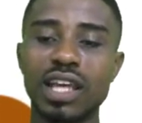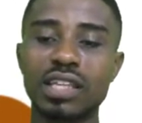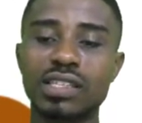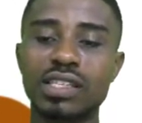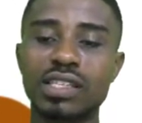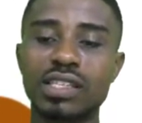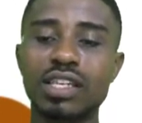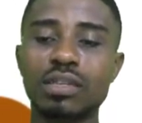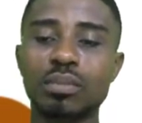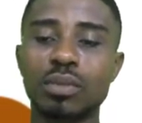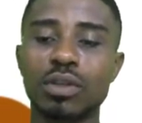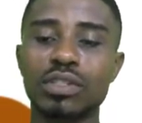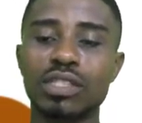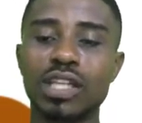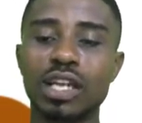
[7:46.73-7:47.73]

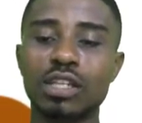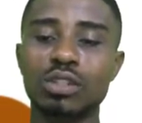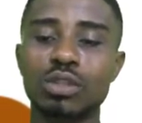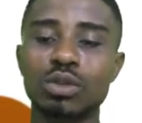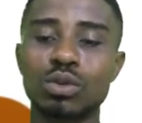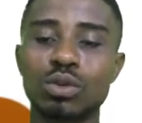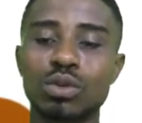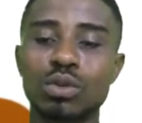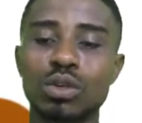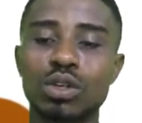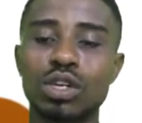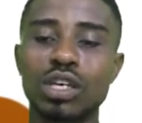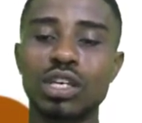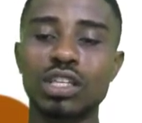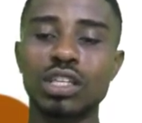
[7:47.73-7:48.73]
13 plus 32.
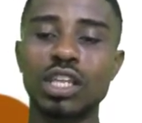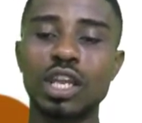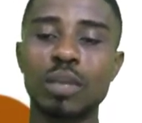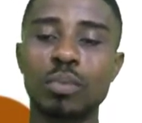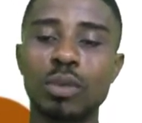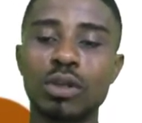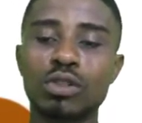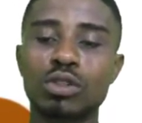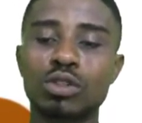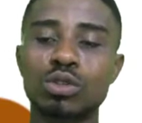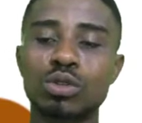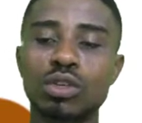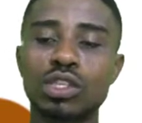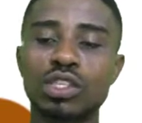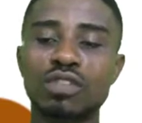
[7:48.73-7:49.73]
3
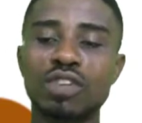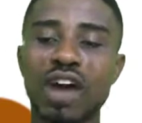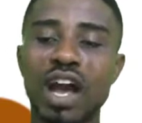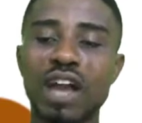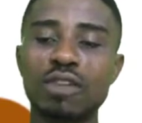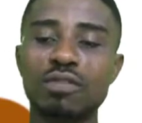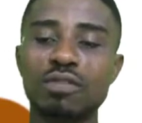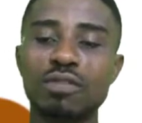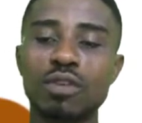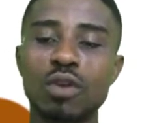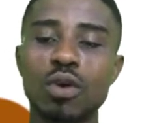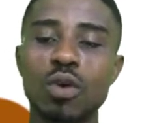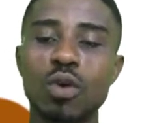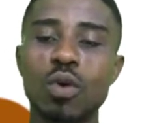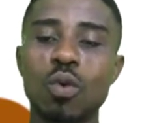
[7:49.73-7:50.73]
plus 2 is 5.
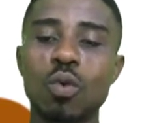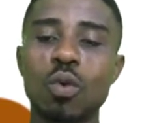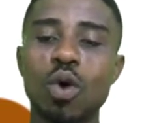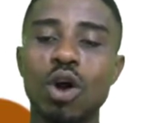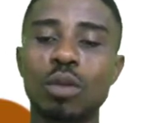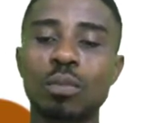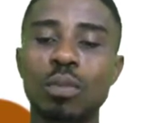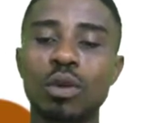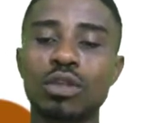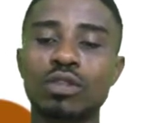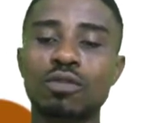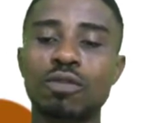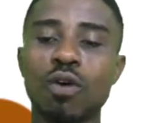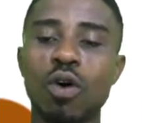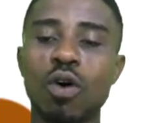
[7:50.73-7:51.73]
1
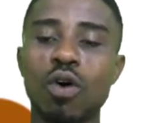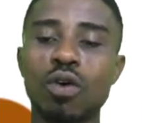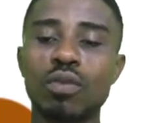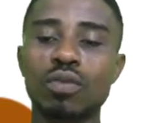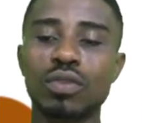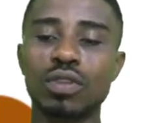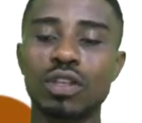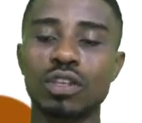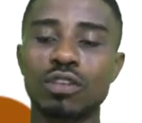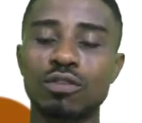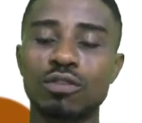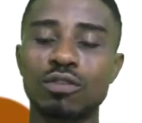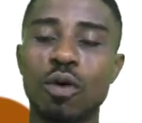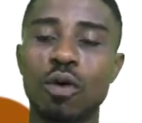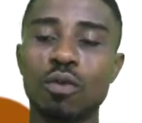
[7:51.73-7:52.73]
plus 4
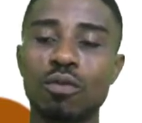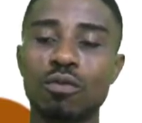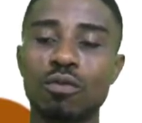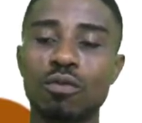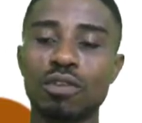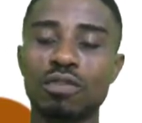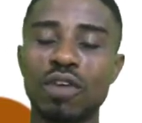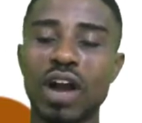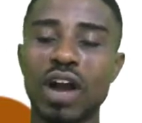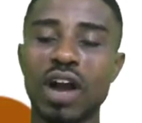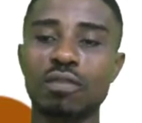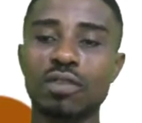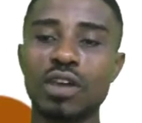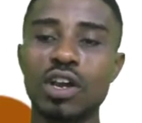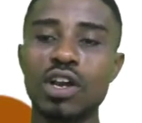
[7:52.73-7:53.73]
is 4, 45.
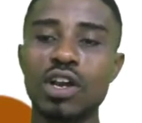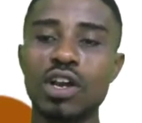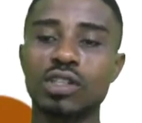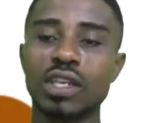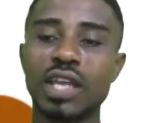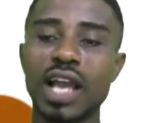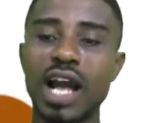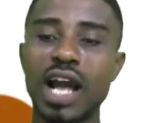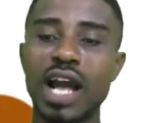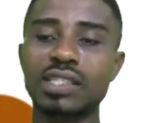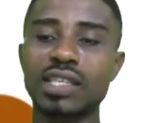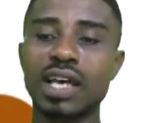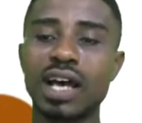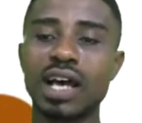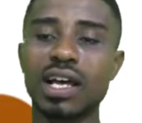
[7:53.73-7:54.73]
So the
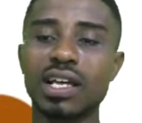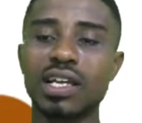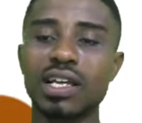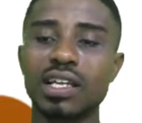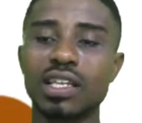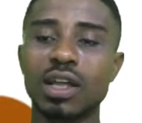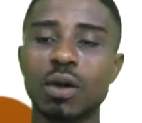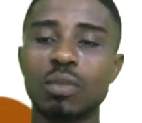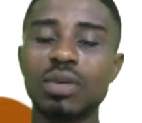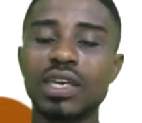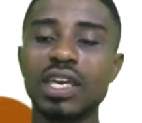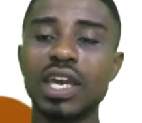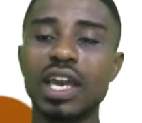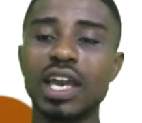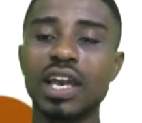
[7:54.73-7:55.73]
answer that will
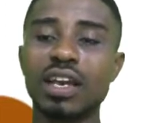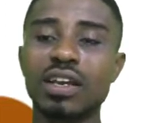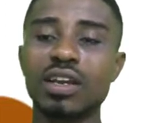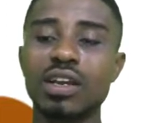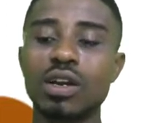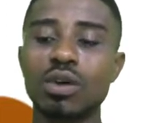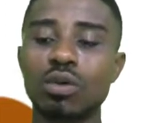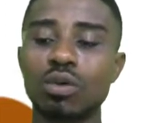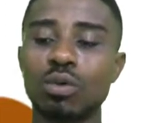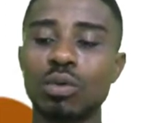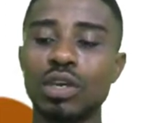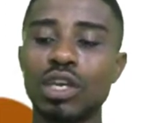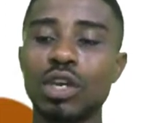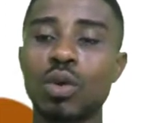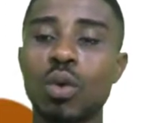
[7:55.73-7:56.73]
be here will
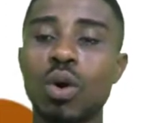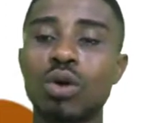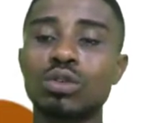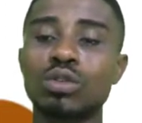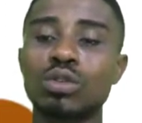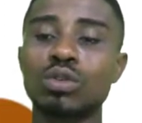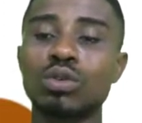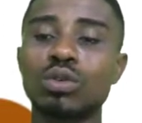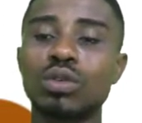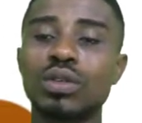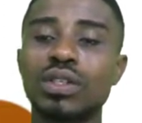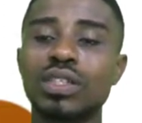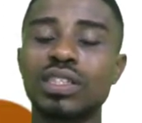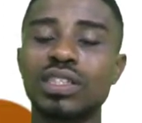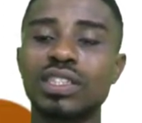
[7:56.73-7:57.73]
be equal to
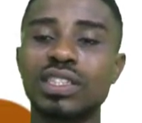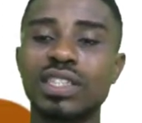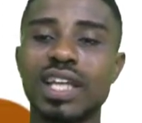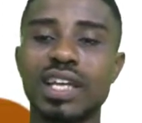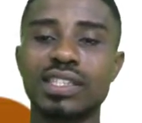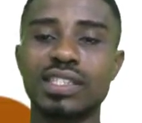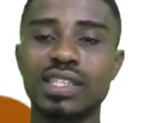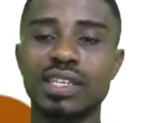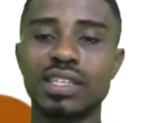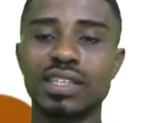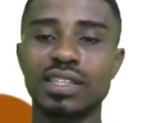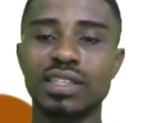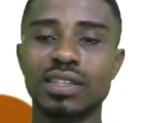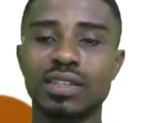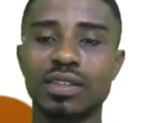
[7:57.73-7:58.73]

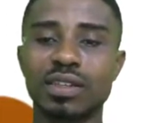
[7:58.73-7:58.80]
13.